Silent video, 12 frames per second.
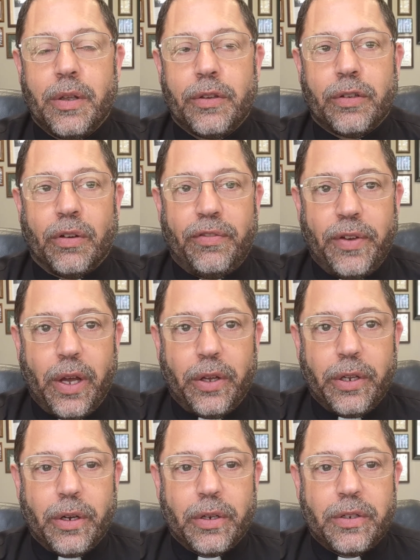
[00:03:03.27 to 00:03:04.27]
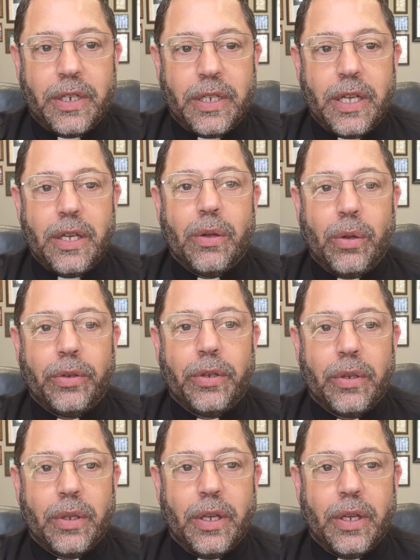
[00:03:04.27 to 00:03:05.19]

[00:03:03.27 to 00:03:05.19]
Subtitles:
So failure to yield